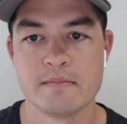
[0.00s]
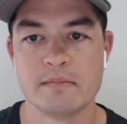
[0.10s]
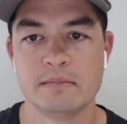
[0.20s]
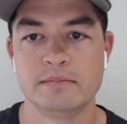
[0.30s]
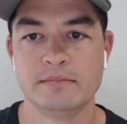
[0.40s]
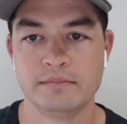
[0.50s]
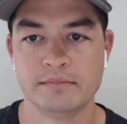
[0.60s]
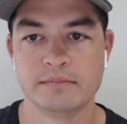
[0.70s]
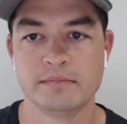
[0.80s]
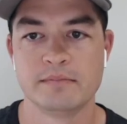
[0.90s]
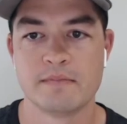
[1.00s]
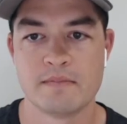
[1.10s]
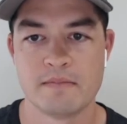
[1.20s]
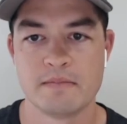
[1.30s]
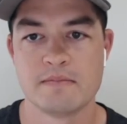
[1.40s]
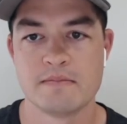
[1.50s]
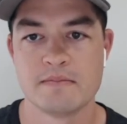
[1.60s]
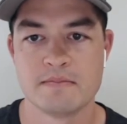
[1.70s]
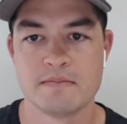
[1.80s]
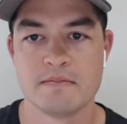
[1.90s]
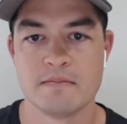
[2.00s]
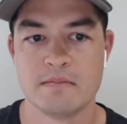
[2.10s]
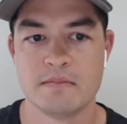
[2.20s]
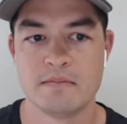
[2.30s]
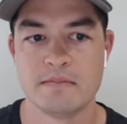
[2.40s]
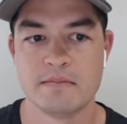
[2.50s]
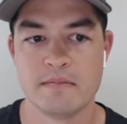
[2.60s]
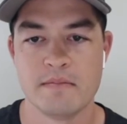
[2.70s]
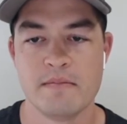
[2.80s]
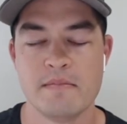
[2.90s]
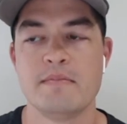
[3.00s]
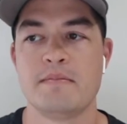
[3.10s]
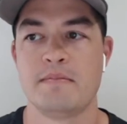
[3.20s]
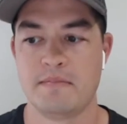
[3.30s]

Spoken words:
(not speaking)